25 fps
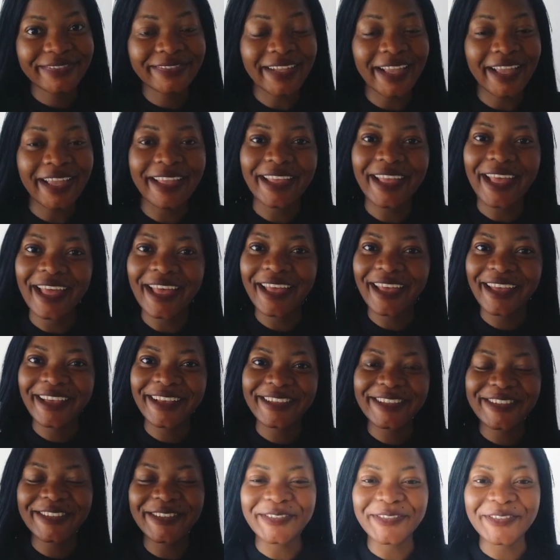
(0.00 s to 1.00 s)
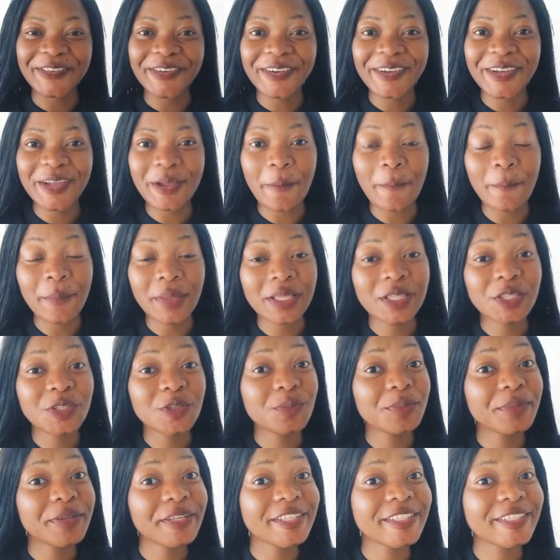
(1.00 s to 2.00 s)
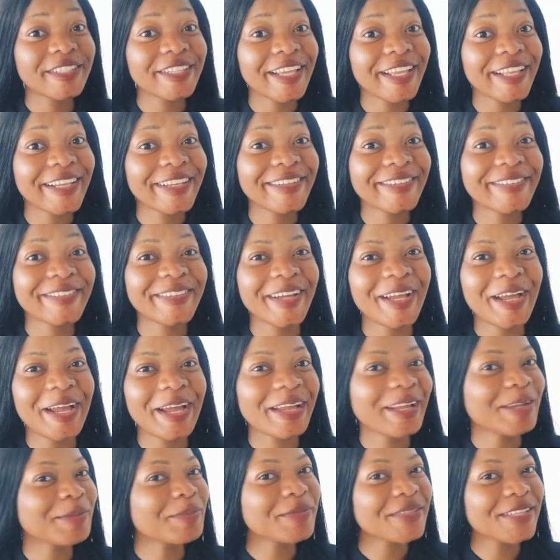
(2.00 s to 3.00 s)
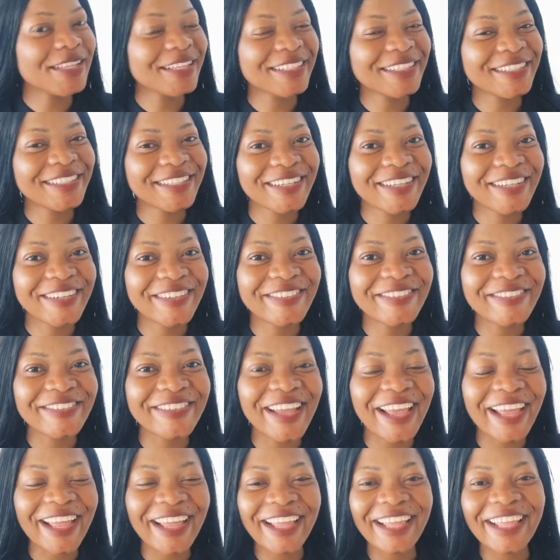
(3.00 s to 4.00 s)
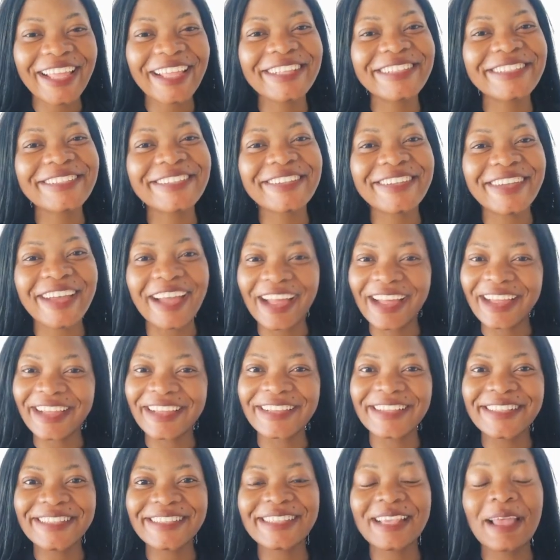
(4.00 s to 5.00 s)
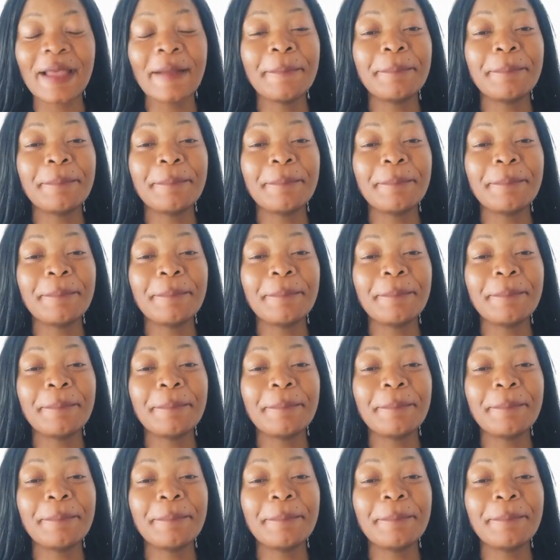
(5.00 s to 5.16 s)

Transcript: hi guys welcome back to my channel i am sandra Kaguda, and guys